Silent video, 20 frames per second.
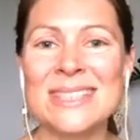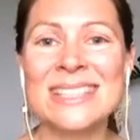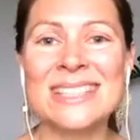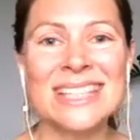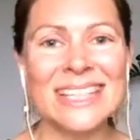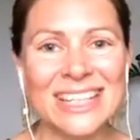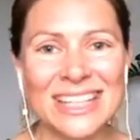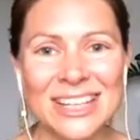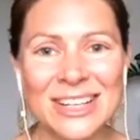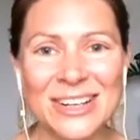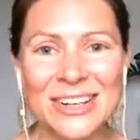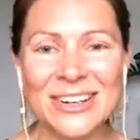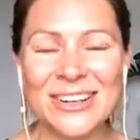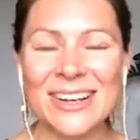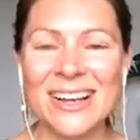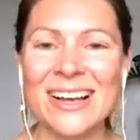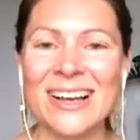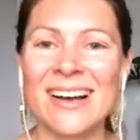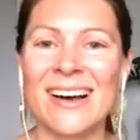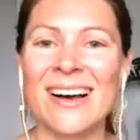see
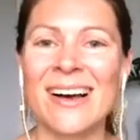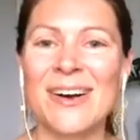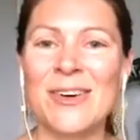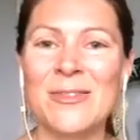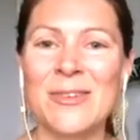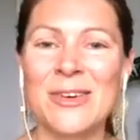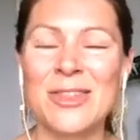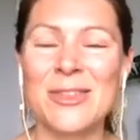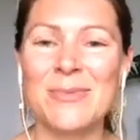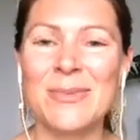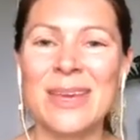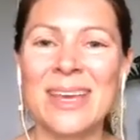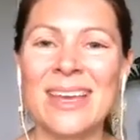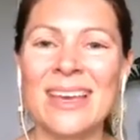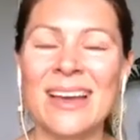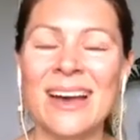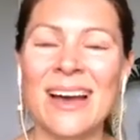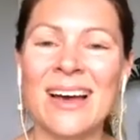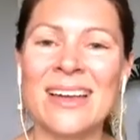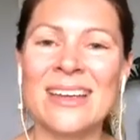here with
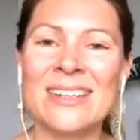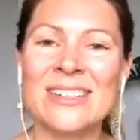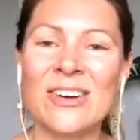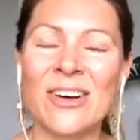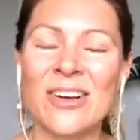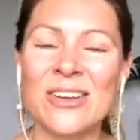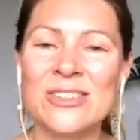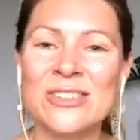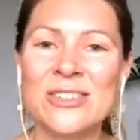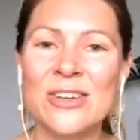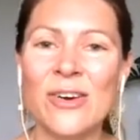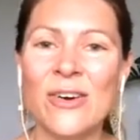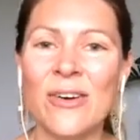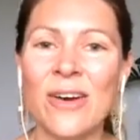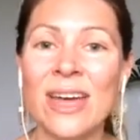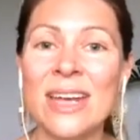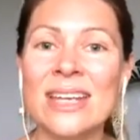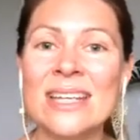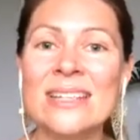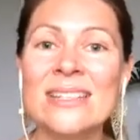me, and
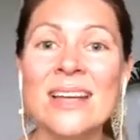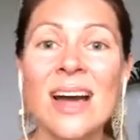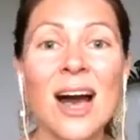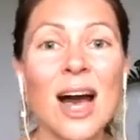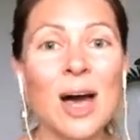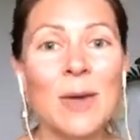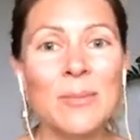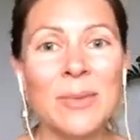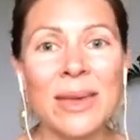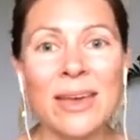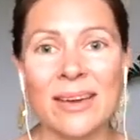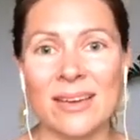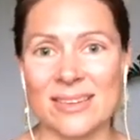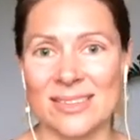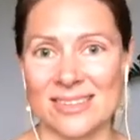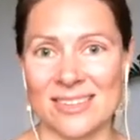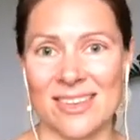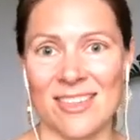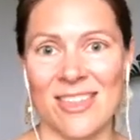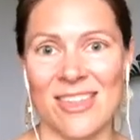also any
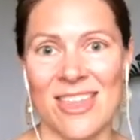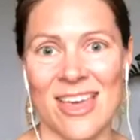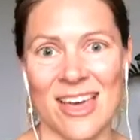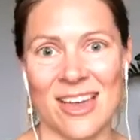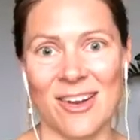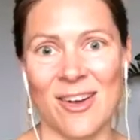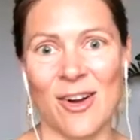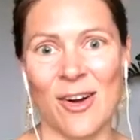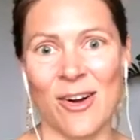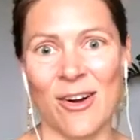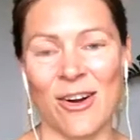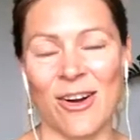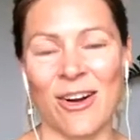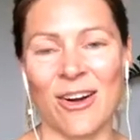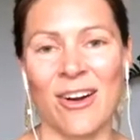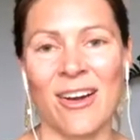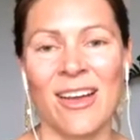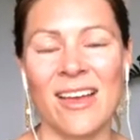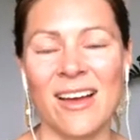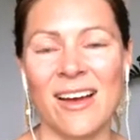topics that
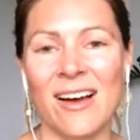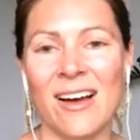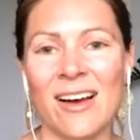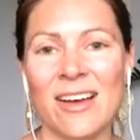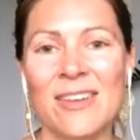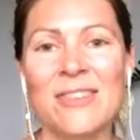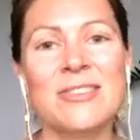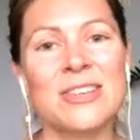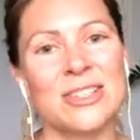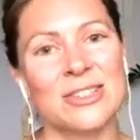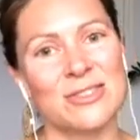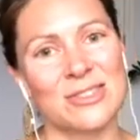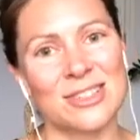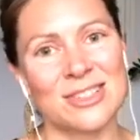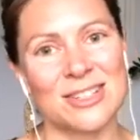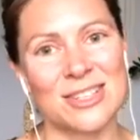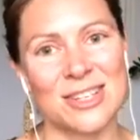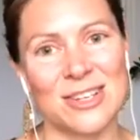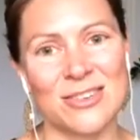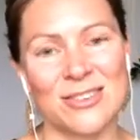are of
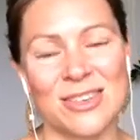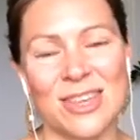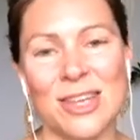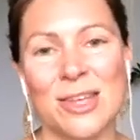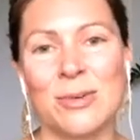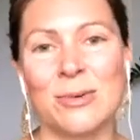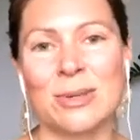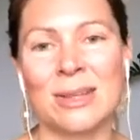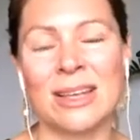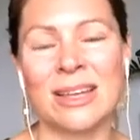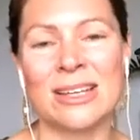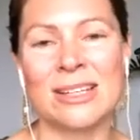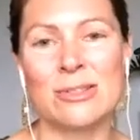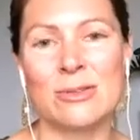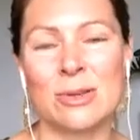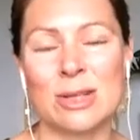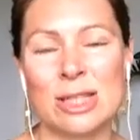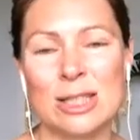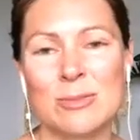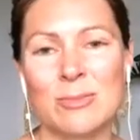interest to you that you would like
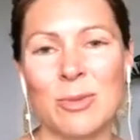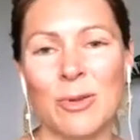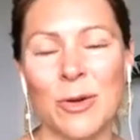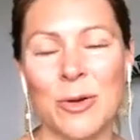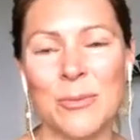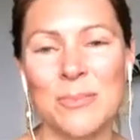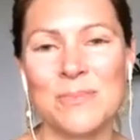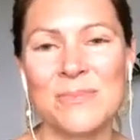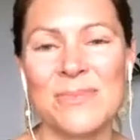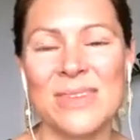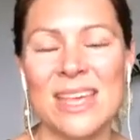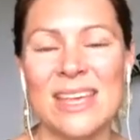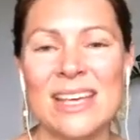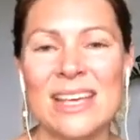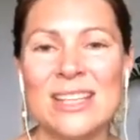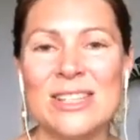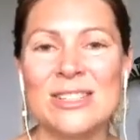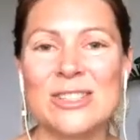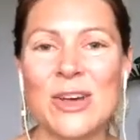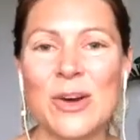to explore.
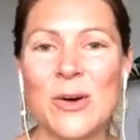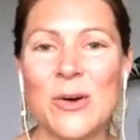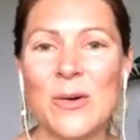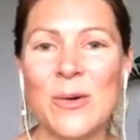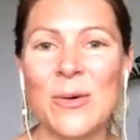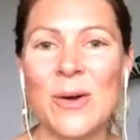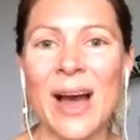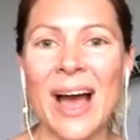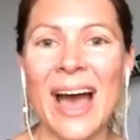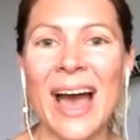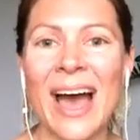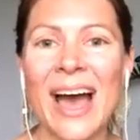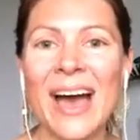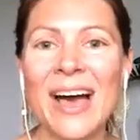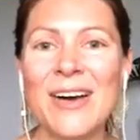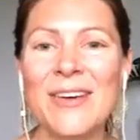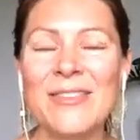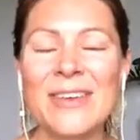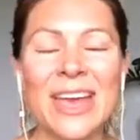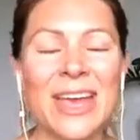So
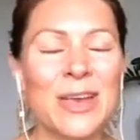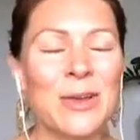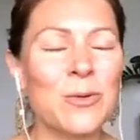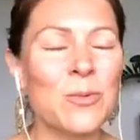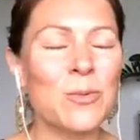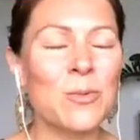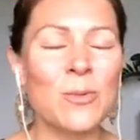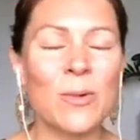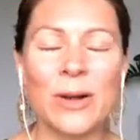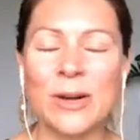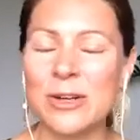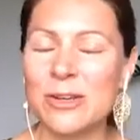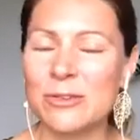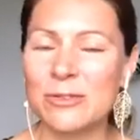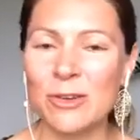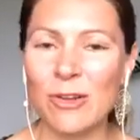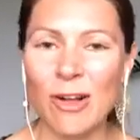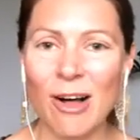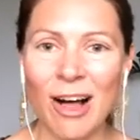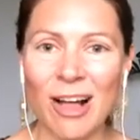have a
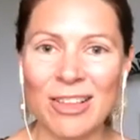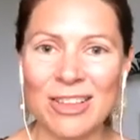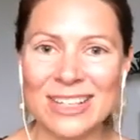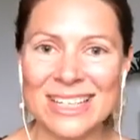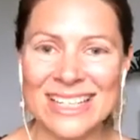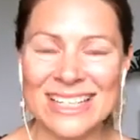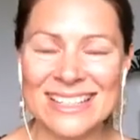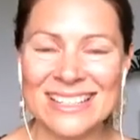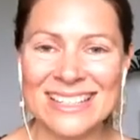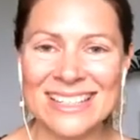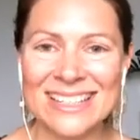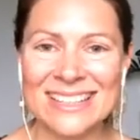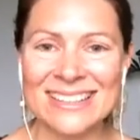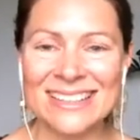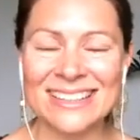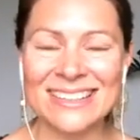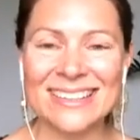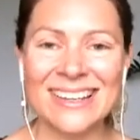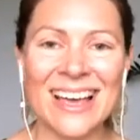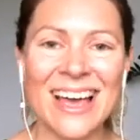wonderful holiday
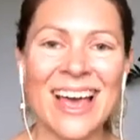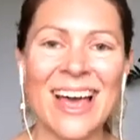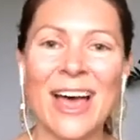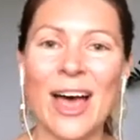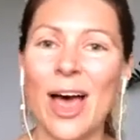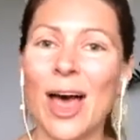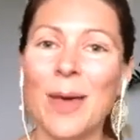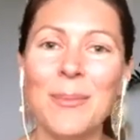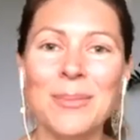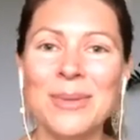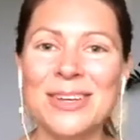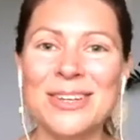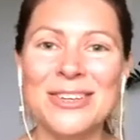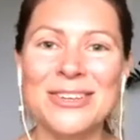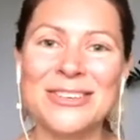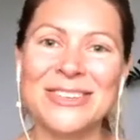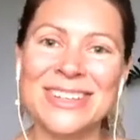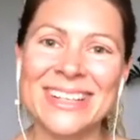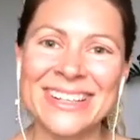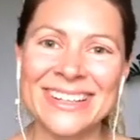season, a happy
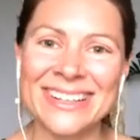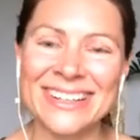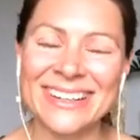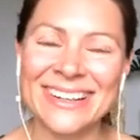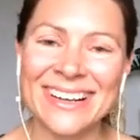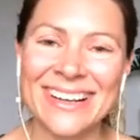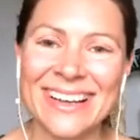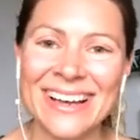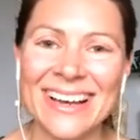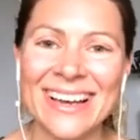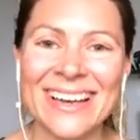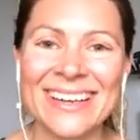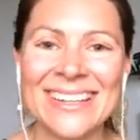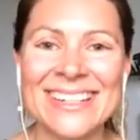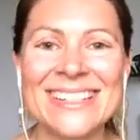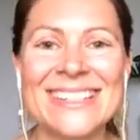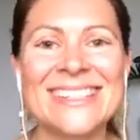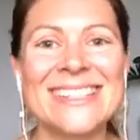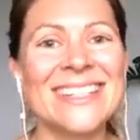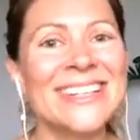new year,
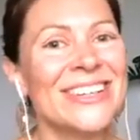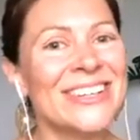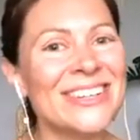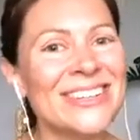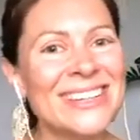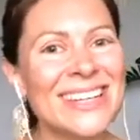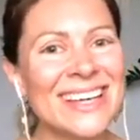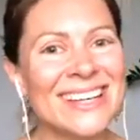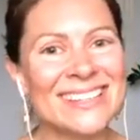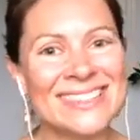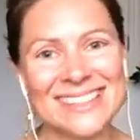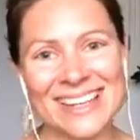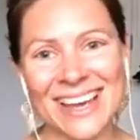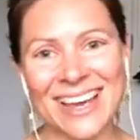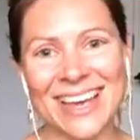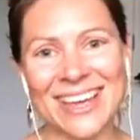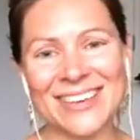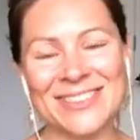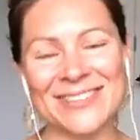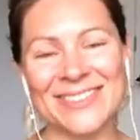and until next
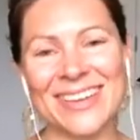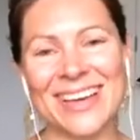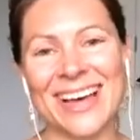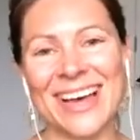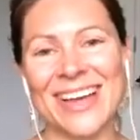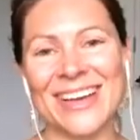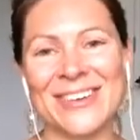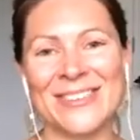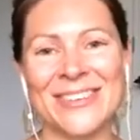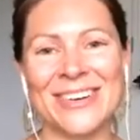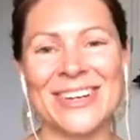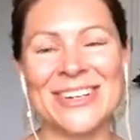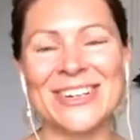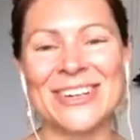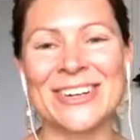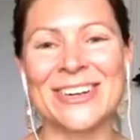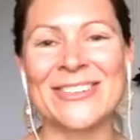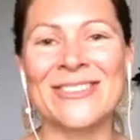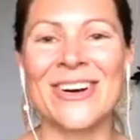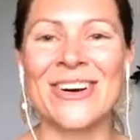time, I
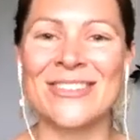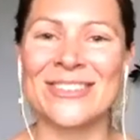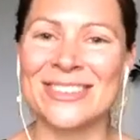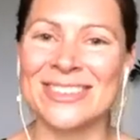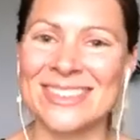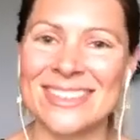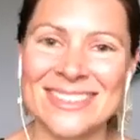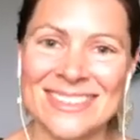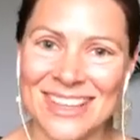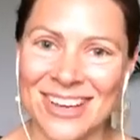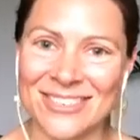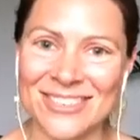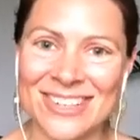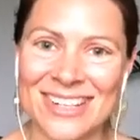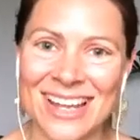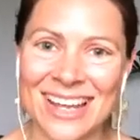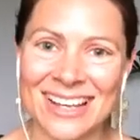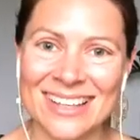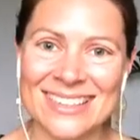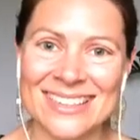wonder what we'll
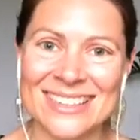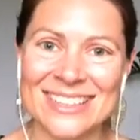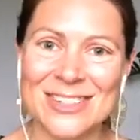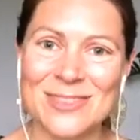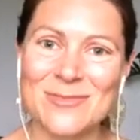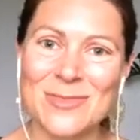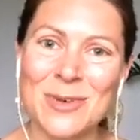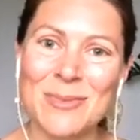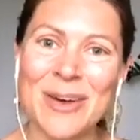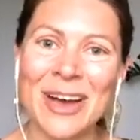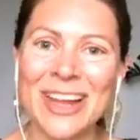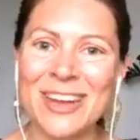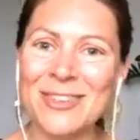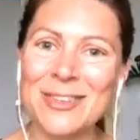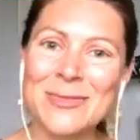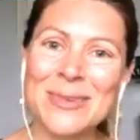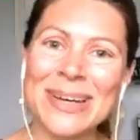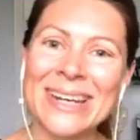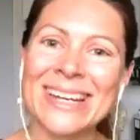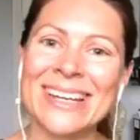discover next. Bye-bye,
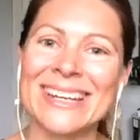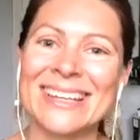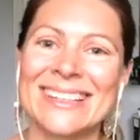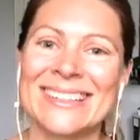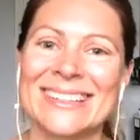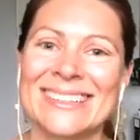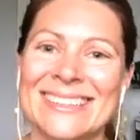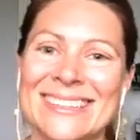everybody.